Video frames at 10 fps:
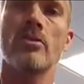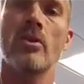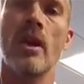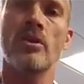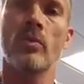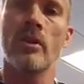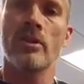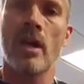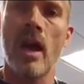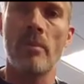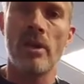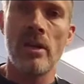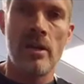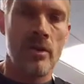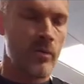That's with a top
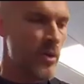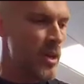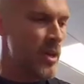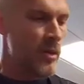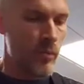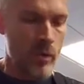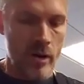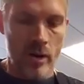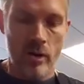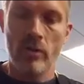E ringing where